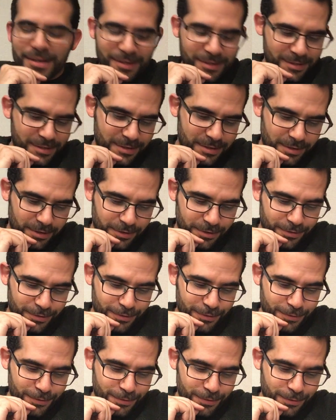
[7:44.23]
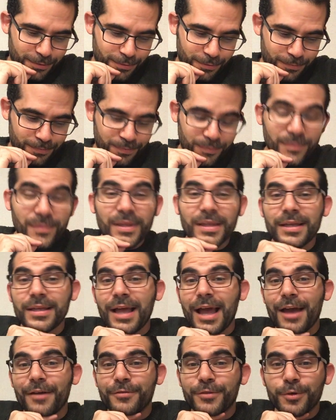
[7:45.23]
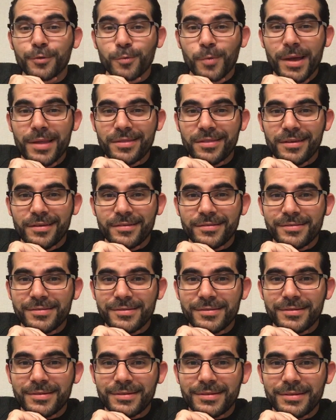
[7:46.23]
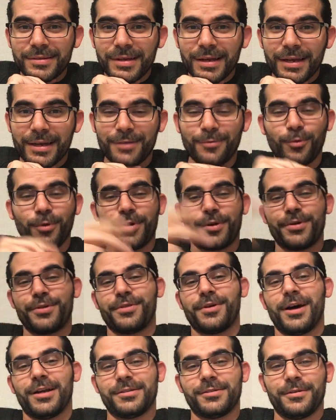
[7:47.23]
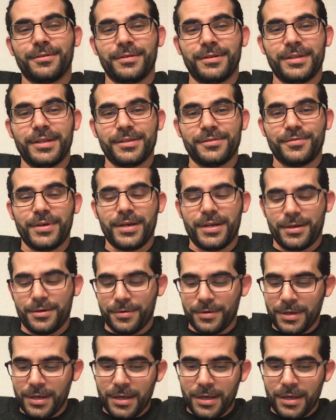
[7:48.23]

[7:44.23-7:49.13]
So have you read this, and what are your thoughts on this video?